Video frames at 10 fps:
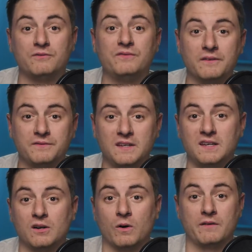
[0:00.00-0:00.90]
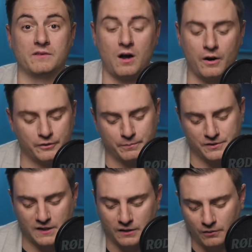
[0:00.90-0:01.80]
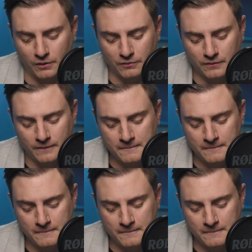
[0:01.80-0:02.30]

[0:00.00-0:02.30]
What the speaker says: 50 or even 100% growth.